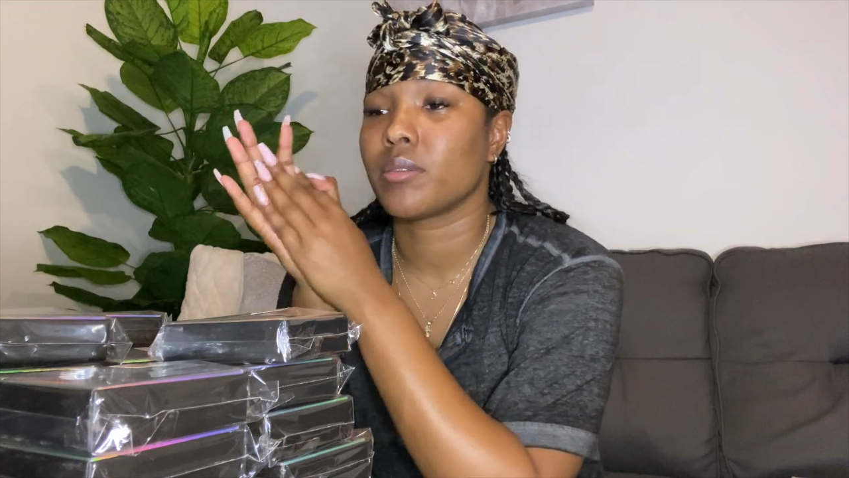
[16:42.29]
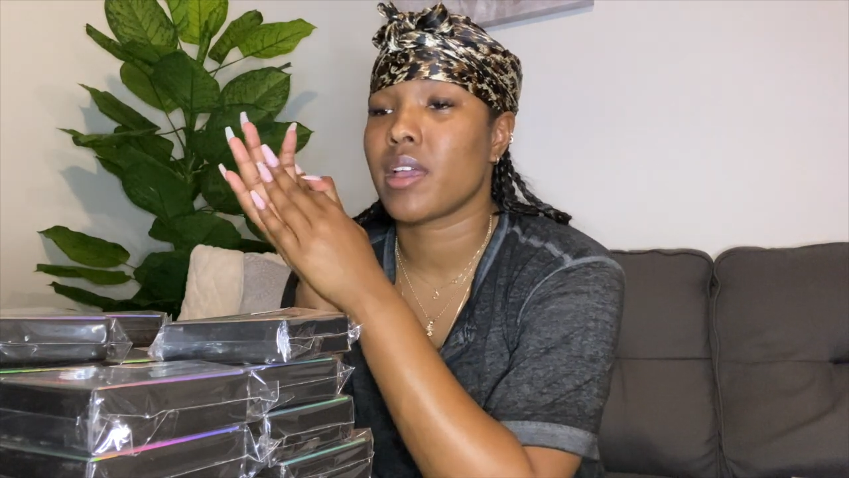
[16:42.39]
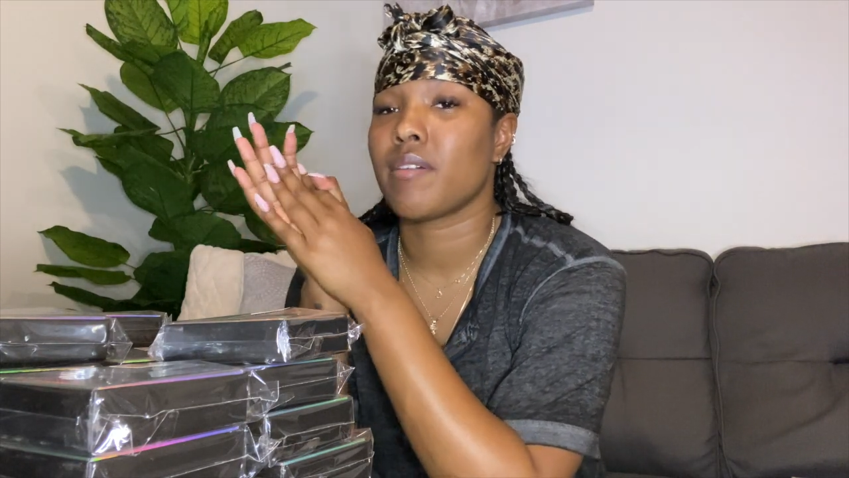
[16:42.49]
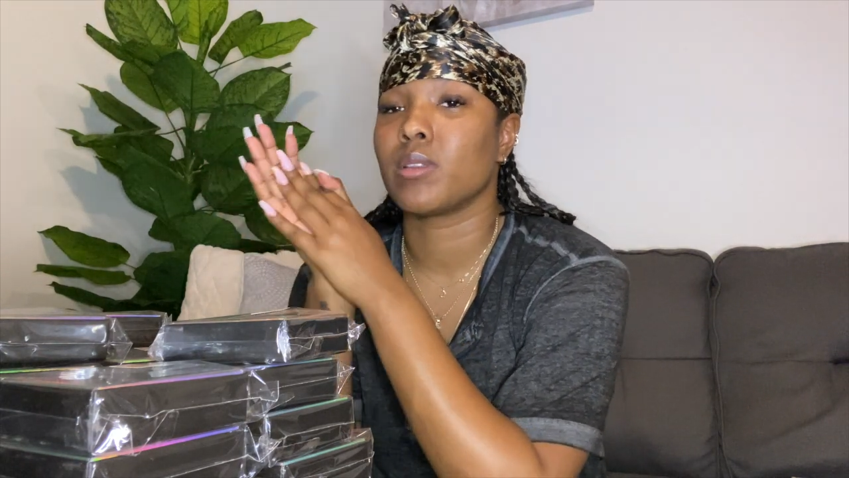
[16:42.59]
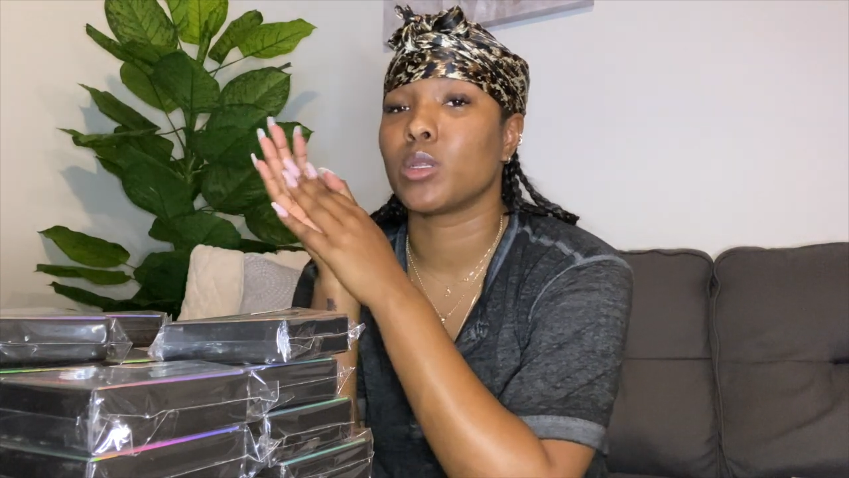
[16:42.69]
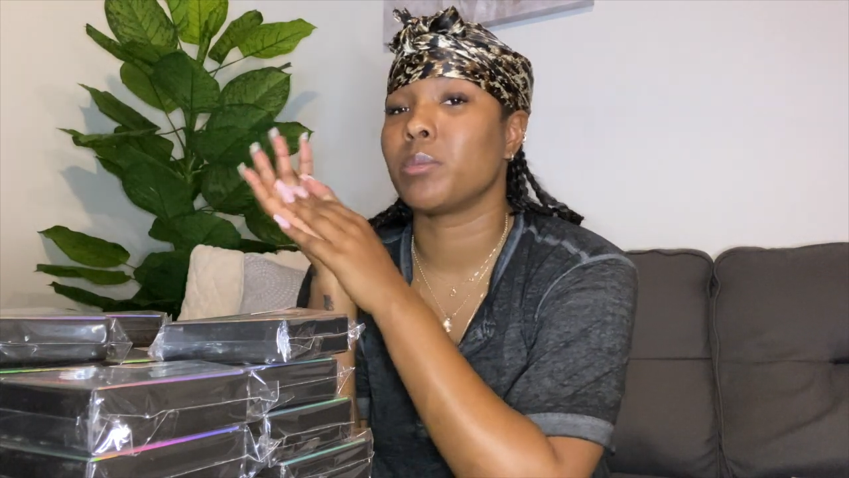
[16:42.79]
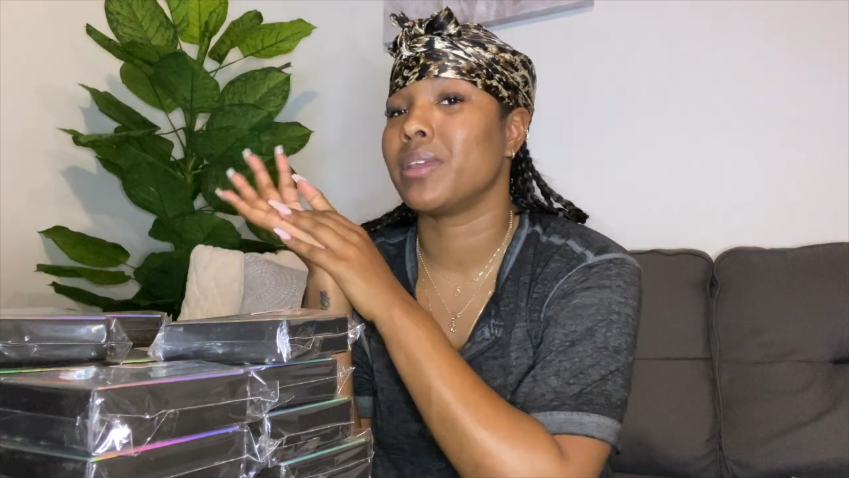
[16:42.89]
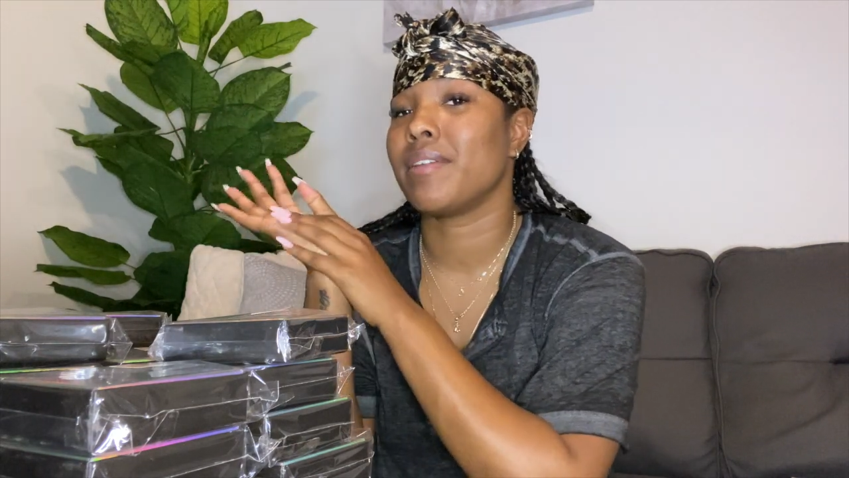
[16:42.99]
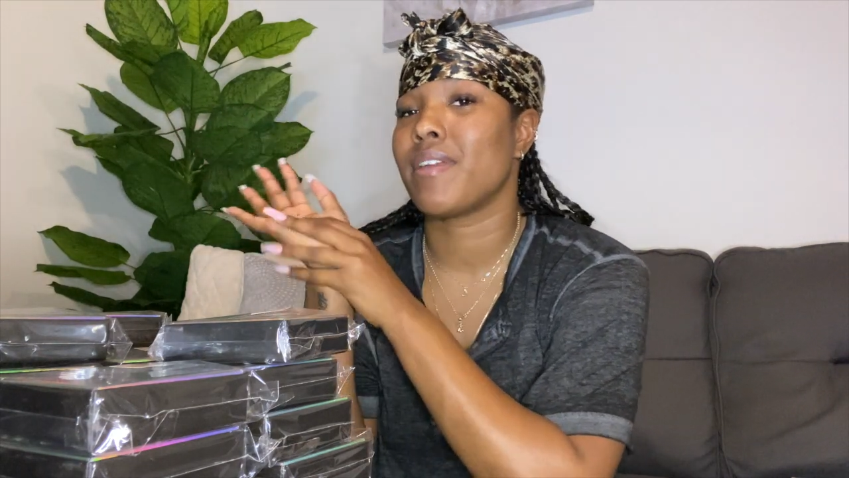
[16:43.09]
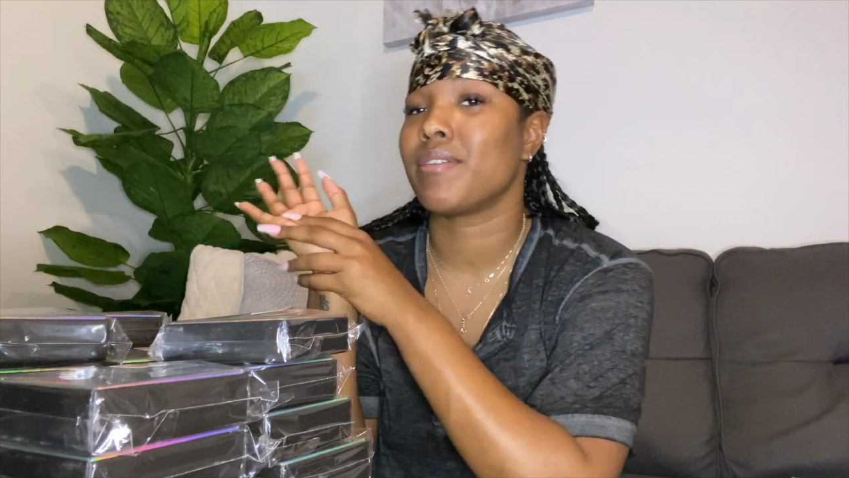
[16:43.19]
have a little
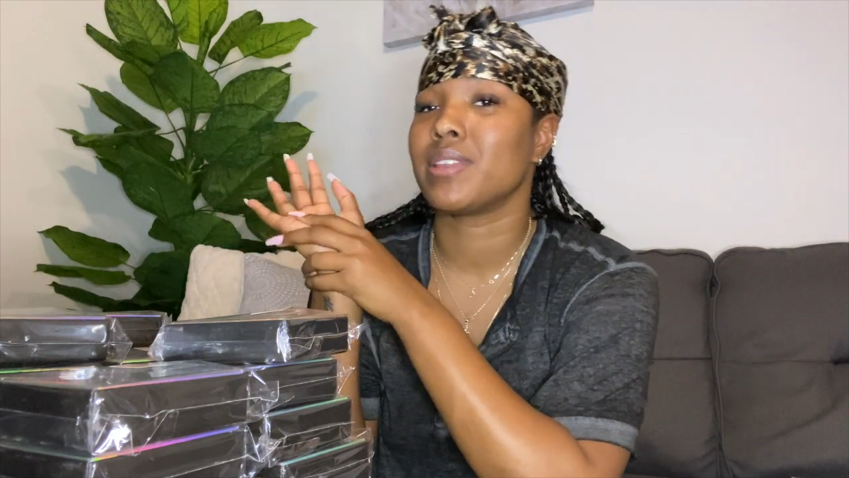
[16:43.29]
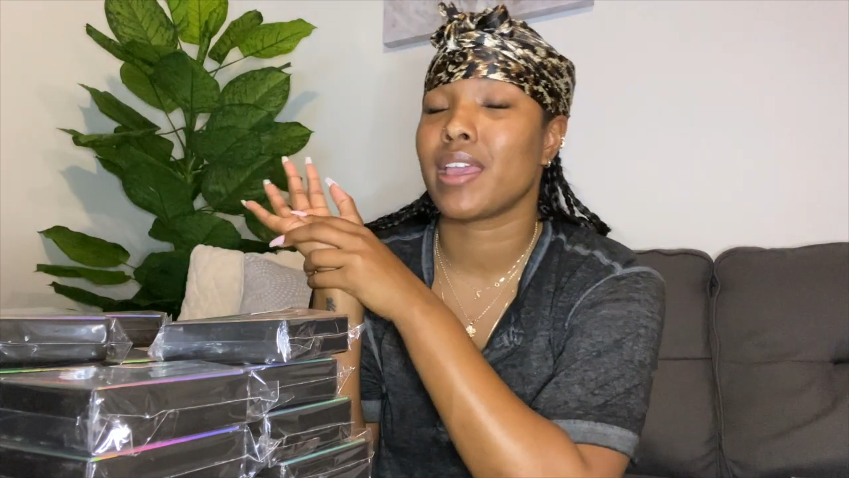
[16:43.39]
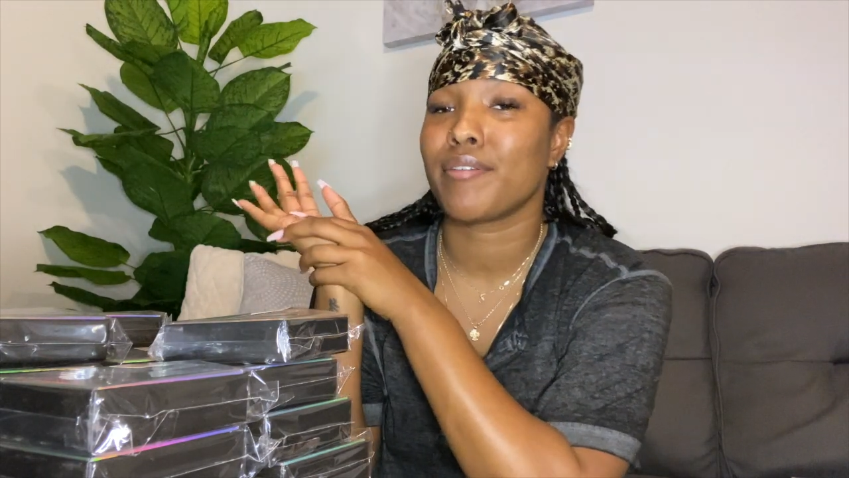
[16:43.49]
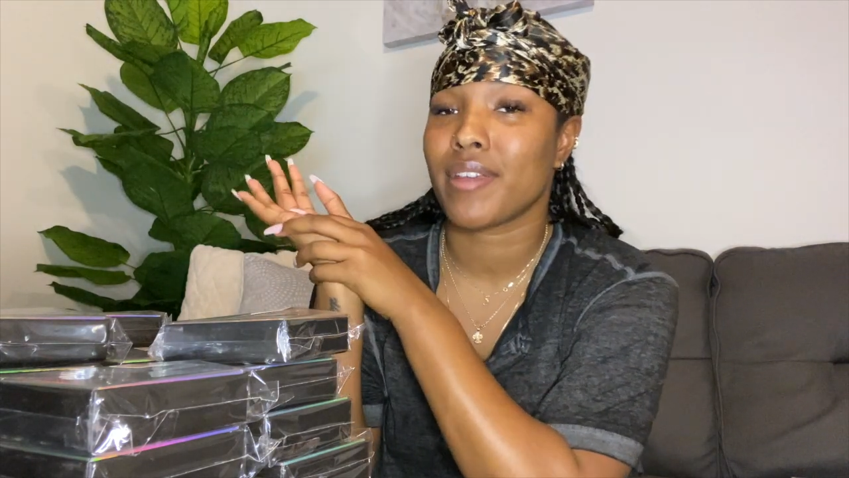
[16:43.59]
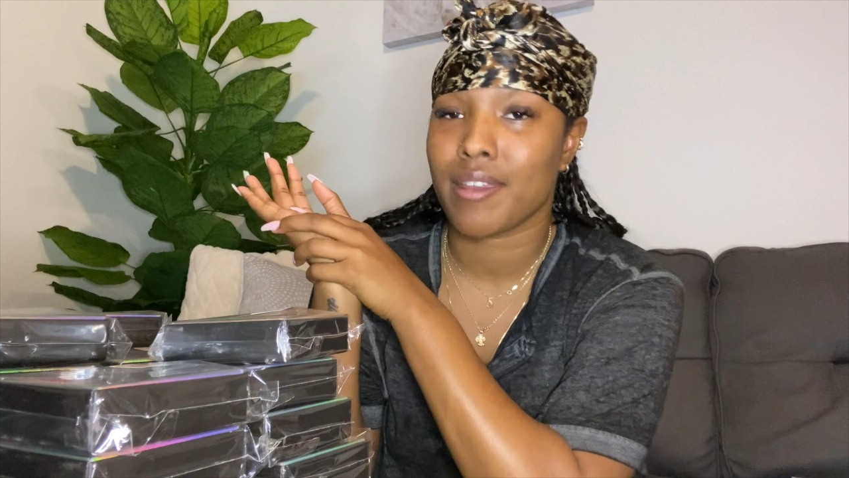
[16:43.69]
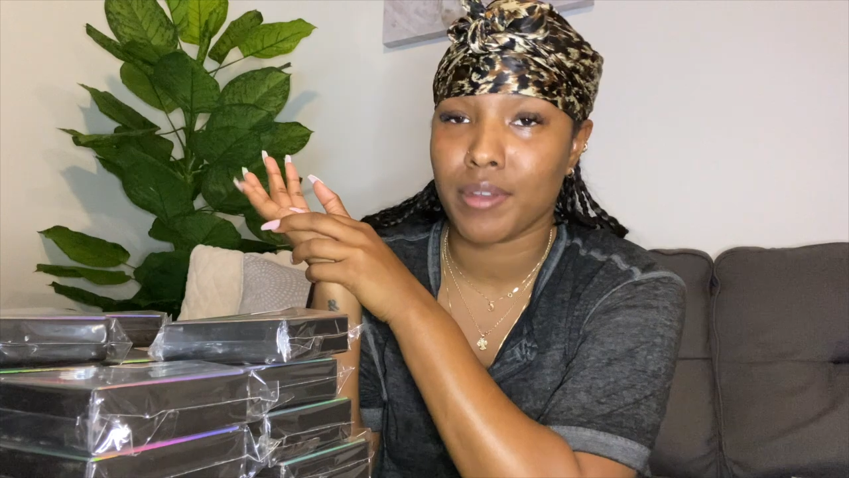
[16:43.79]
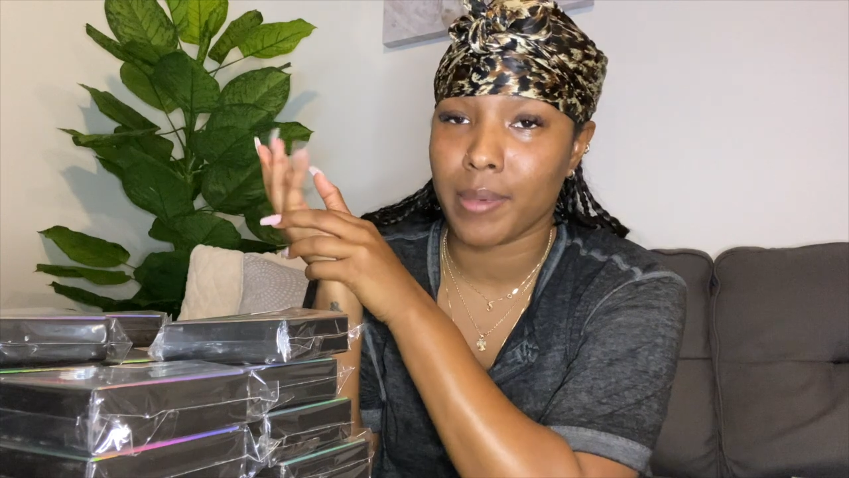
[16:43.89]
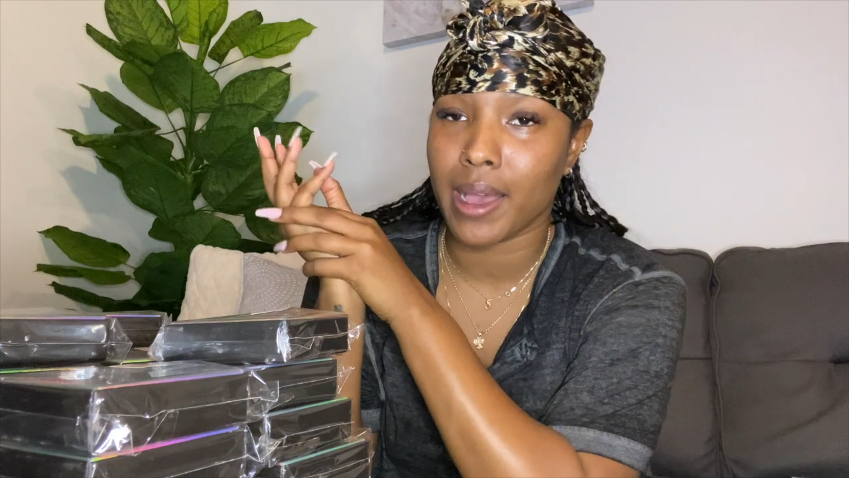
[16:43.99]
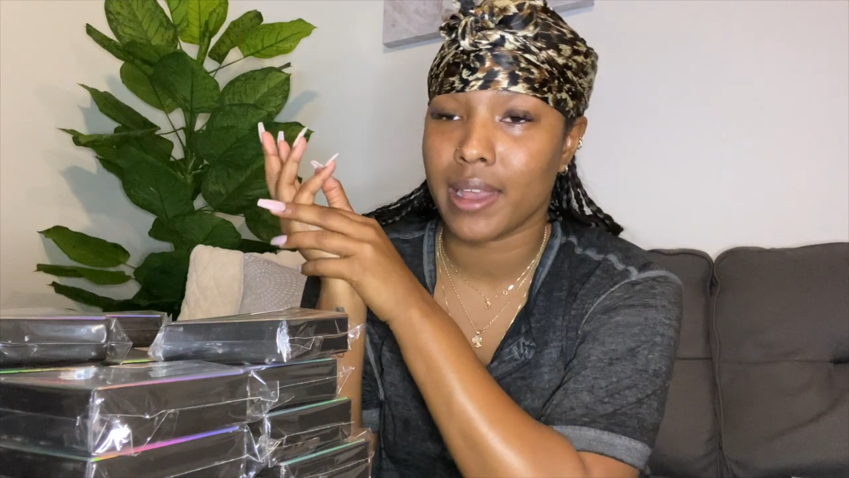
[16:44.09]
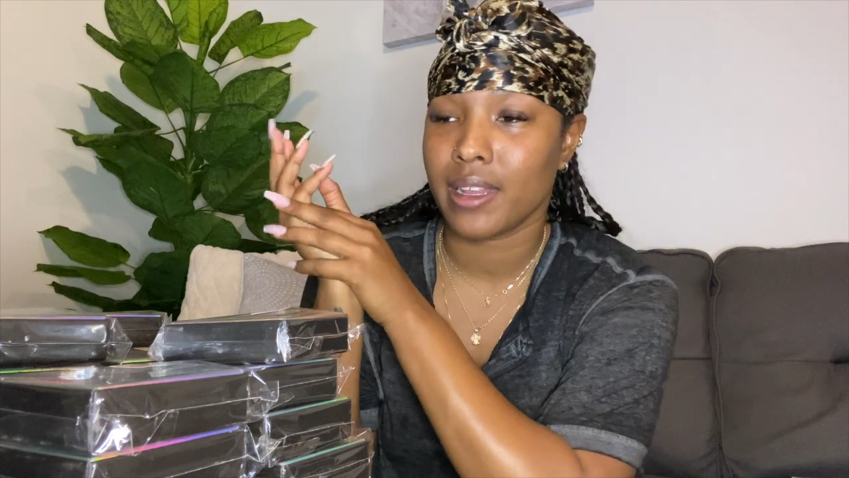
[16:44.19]
bit of everything for
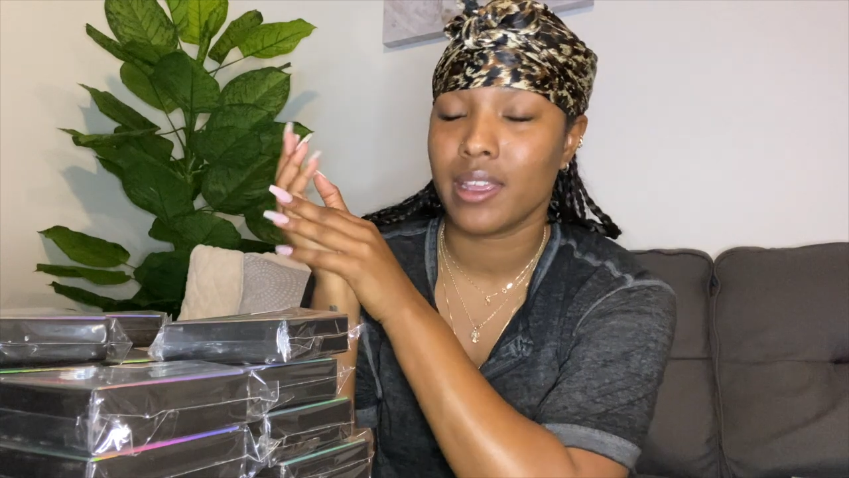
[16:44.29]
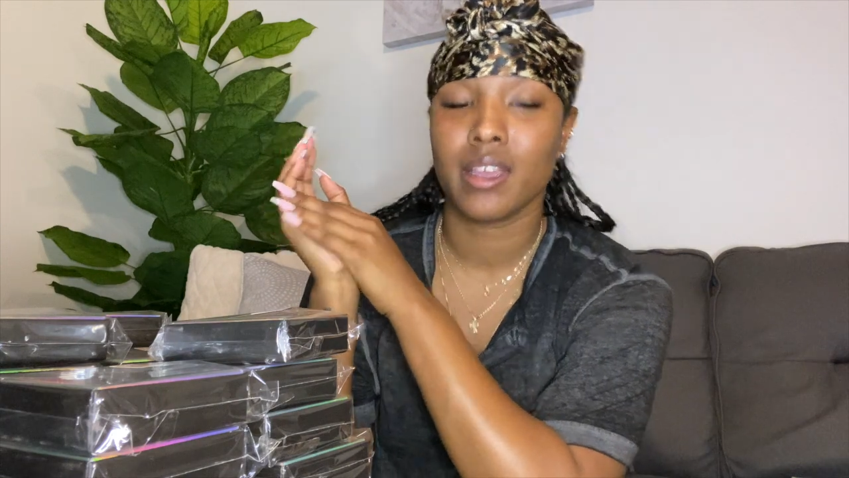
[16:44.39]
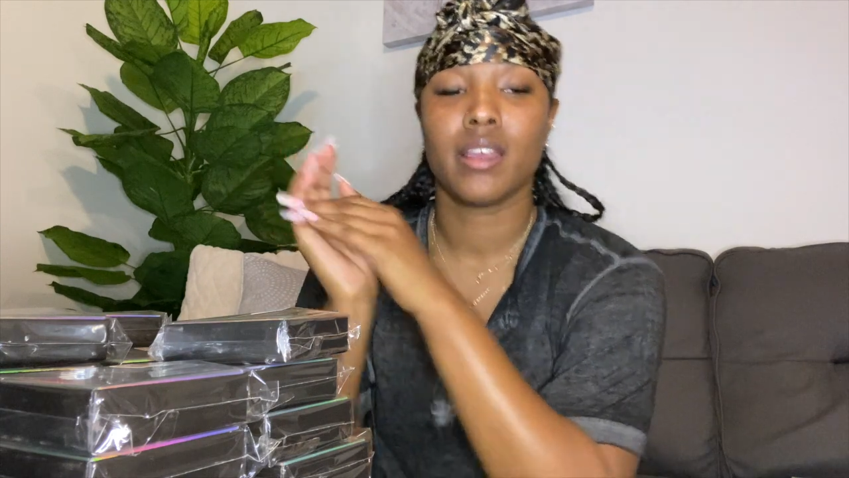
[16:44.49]
everybody.